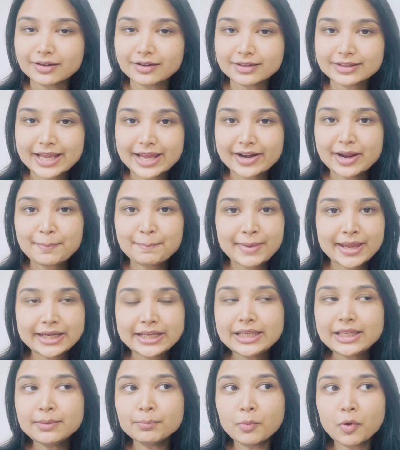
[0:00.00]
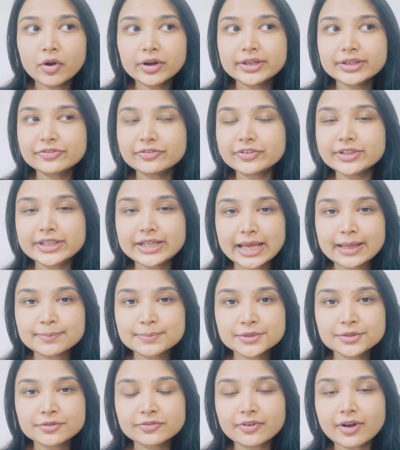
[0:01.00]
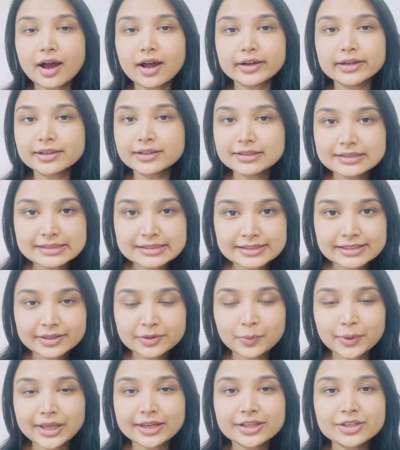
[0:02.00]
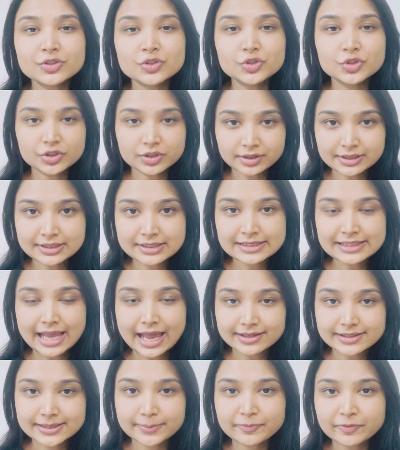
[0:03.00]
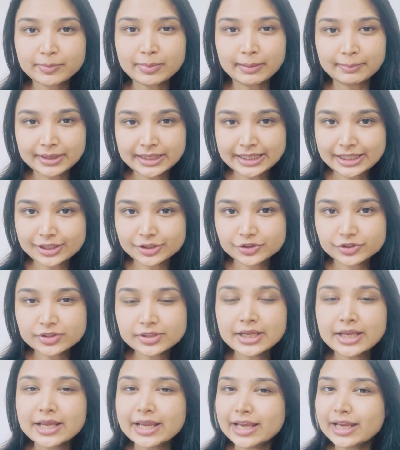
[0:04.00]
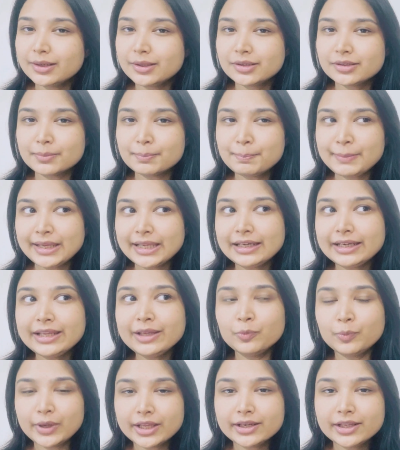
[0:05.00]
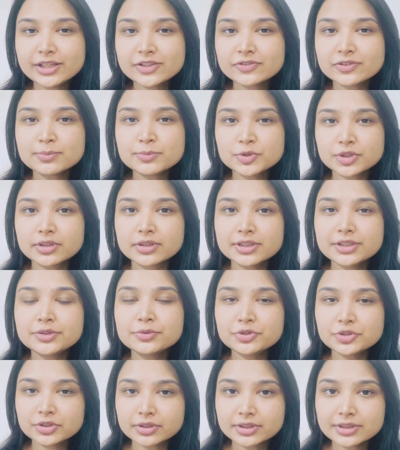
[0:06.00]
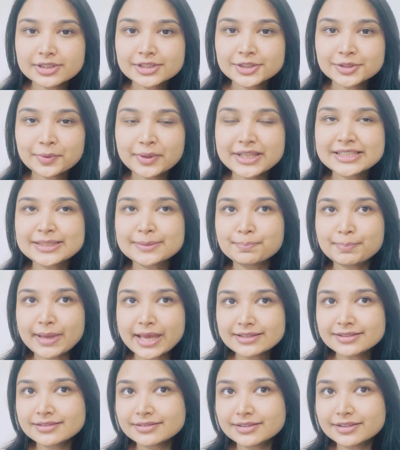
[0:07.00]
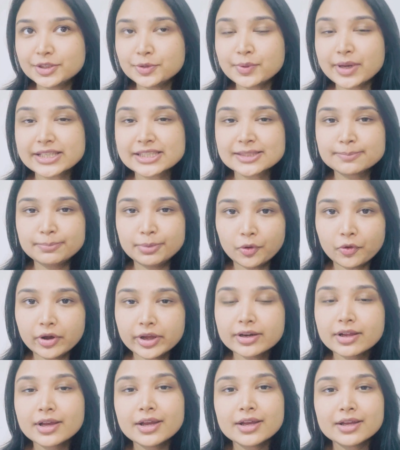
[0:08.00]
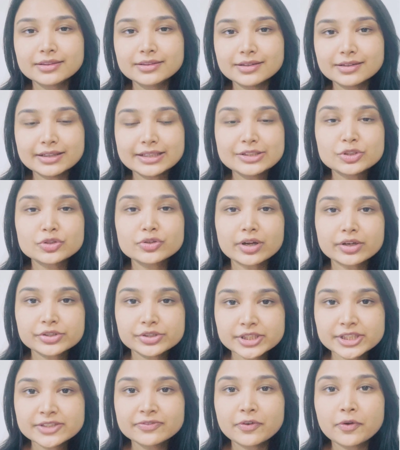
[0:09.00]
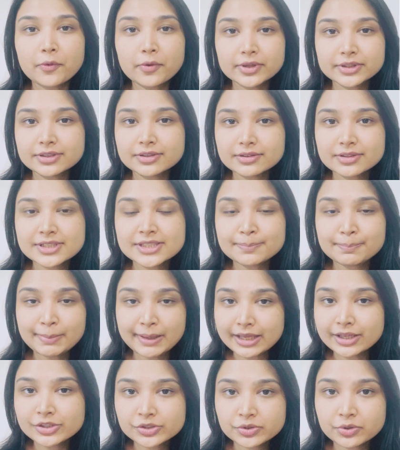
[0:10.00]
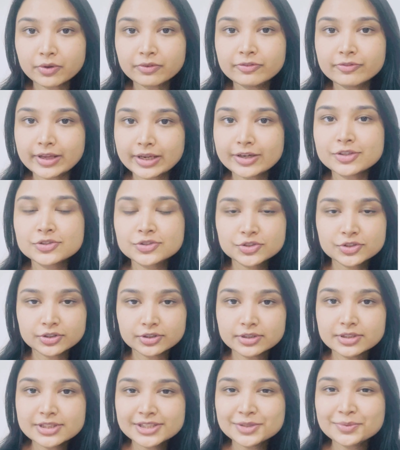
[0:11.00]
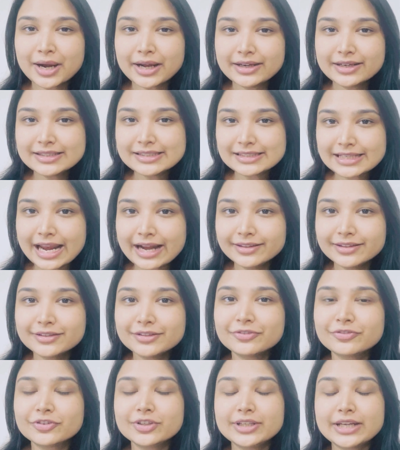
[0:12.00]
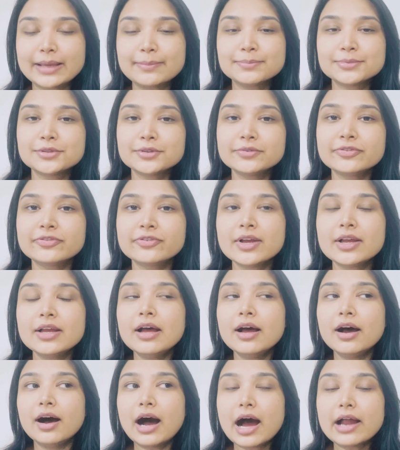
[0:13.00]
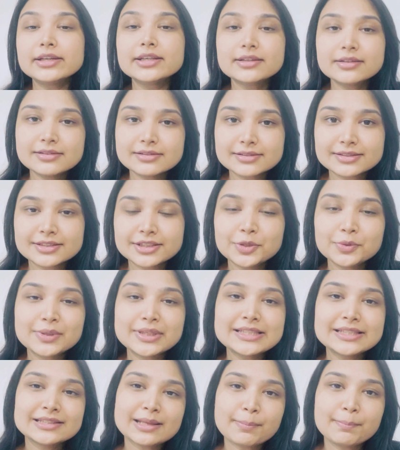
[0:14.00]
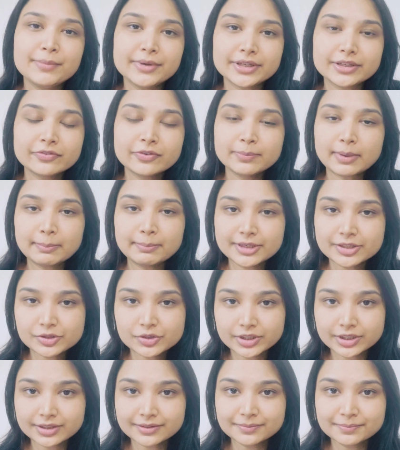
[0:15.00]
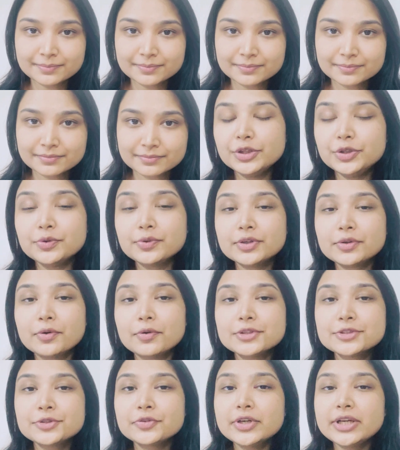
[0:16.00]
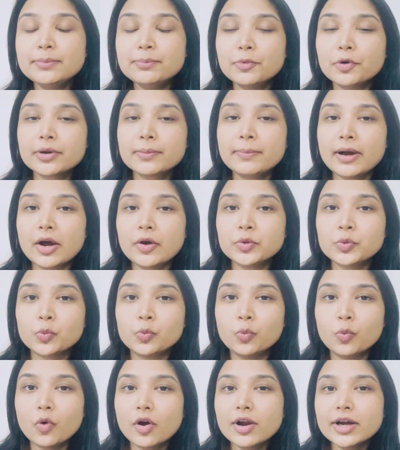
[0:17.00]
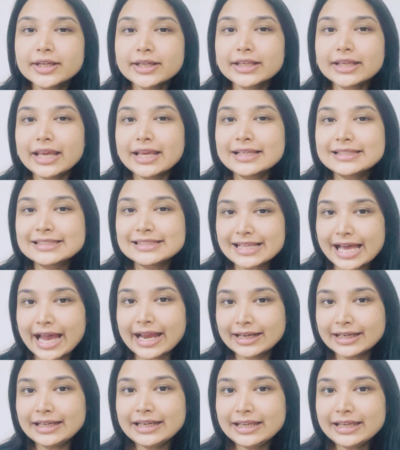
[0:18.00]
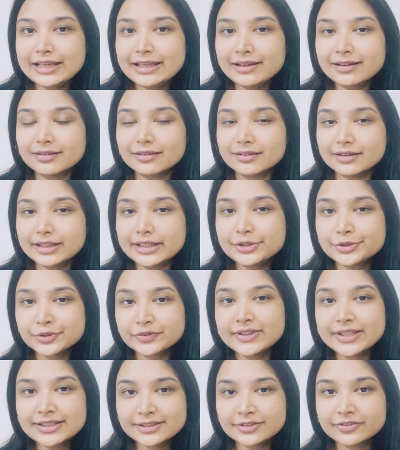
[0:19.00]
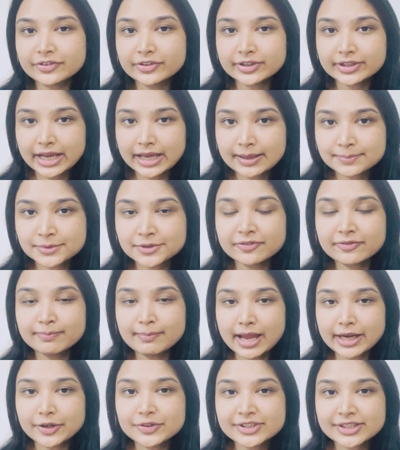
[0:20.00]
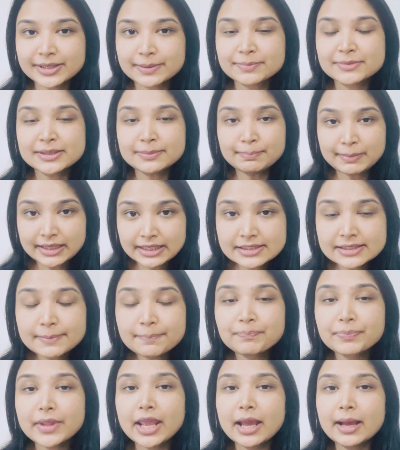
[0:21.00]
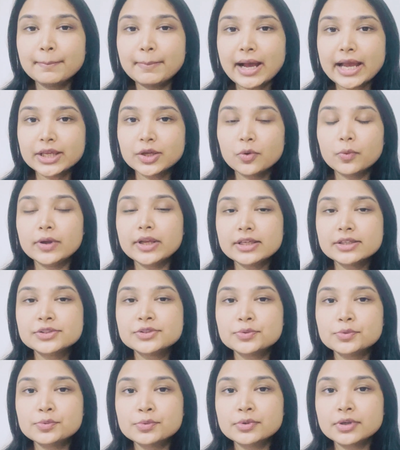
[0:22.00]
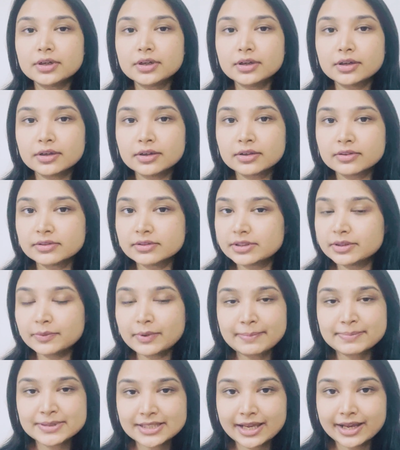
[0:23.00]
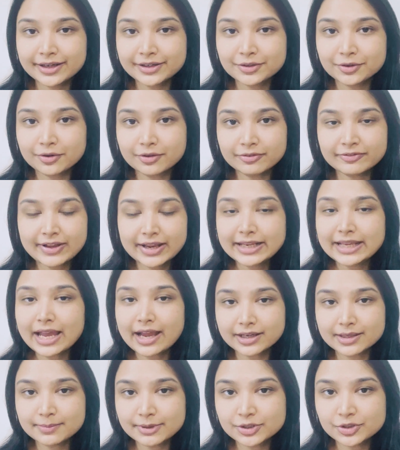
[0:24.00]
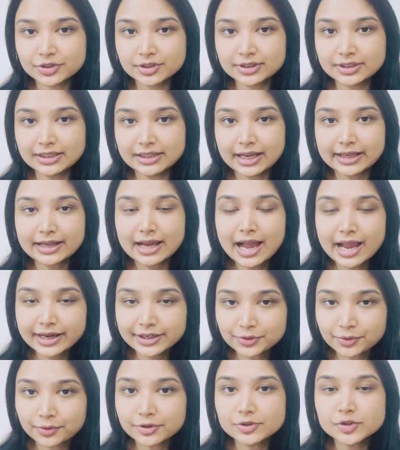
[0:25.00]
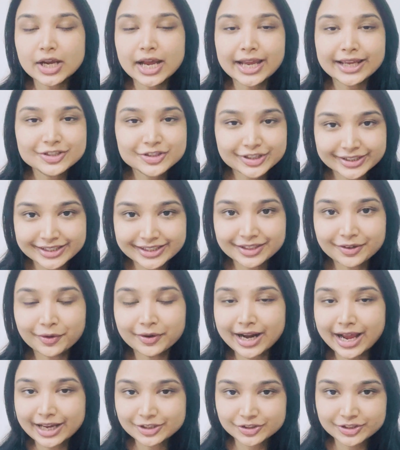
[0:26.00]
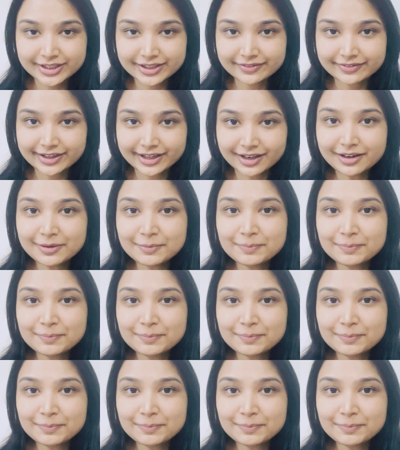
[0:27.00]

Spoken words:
There are many more different types of articles that various journals accept for publication. It mainly varies from journal to journal, so it's best that you explore the Instructions for Authors page of various journals to understand the different types of articles that you can submit for publishing. You can also read more about what exactly each of these different types of manuscripts means by going to the website of any academic journal like iDoj, IJD or IJDVL.